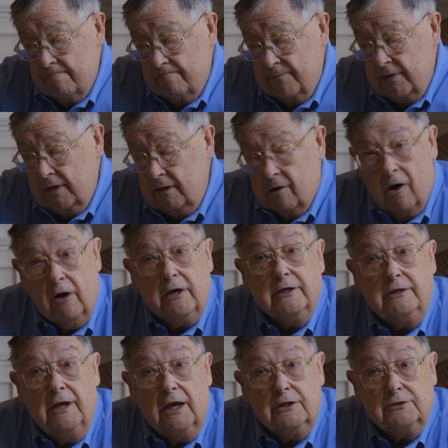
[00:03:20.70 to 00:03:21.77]
the
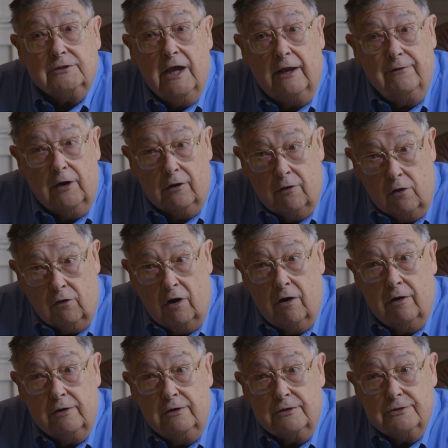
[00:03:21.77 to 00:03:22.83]
architects had their own
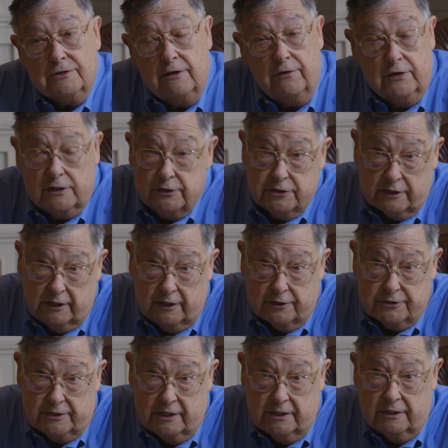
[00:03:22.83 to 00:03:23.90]
lawyers, and the
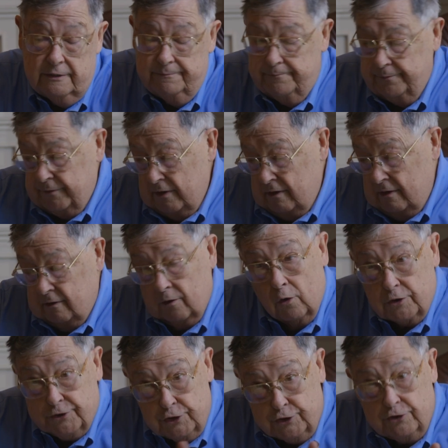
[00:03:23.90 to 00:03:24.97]
engineers did. Of
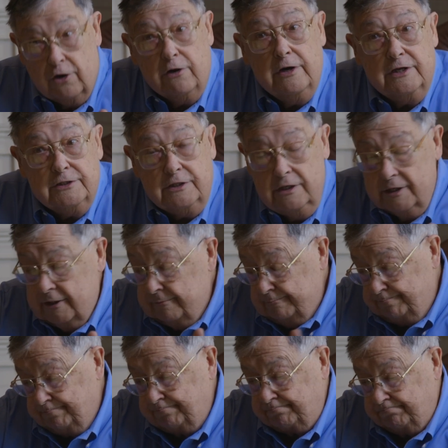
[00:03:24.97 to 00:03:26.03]
course, the sureties did.
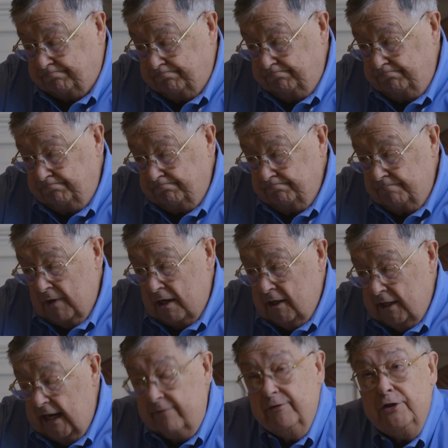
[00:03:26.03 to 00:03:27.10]

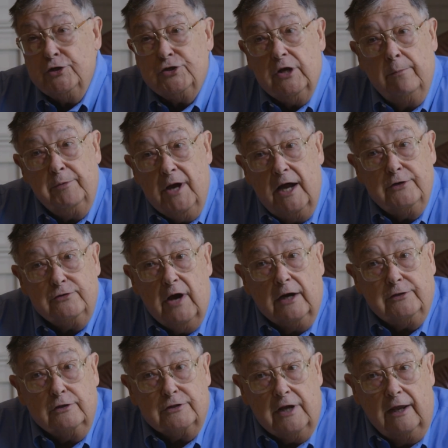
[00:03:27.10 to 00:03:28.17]
Even the
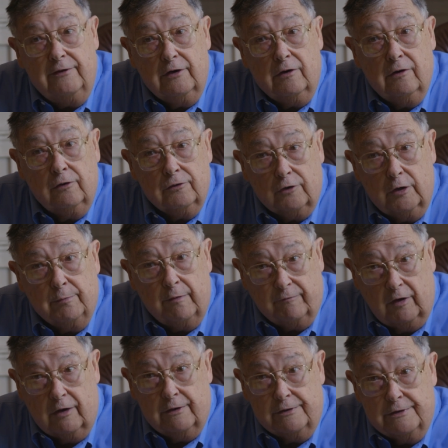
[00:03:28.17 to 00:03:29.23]
subcontractors had their own group of
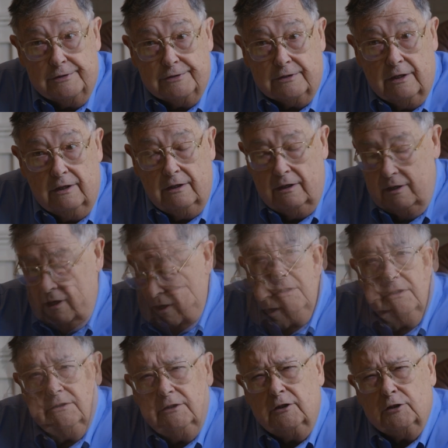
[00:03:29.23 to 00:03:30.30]
lawyers.
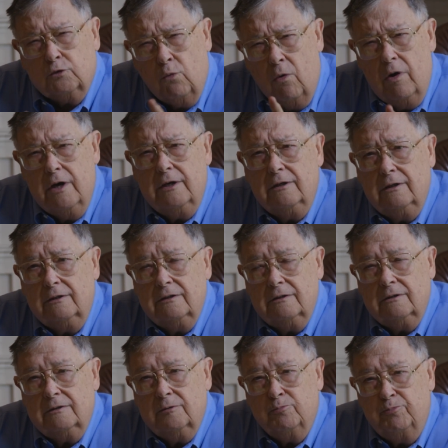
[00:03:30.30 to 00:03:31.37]
There's one
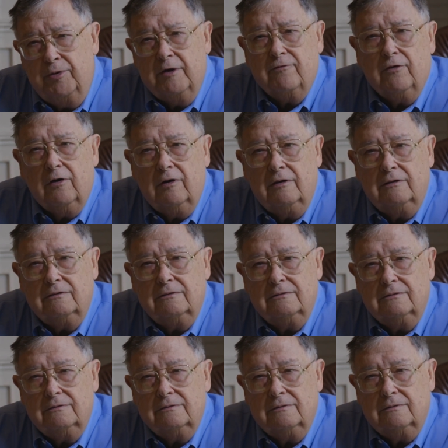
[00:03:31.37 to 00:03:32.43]
pivotal
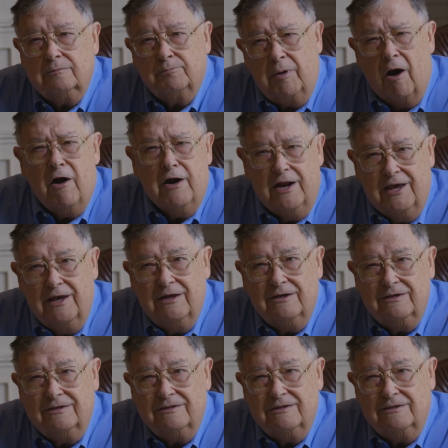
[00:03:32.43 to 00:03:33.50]
party
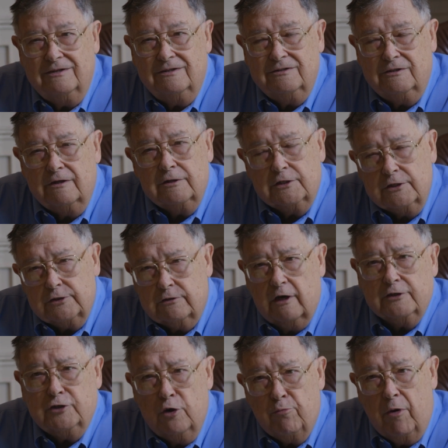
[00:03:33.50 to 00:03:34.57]
to the
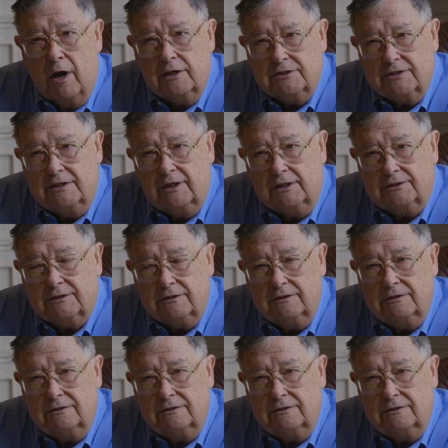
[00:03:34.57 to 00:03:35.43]
construction process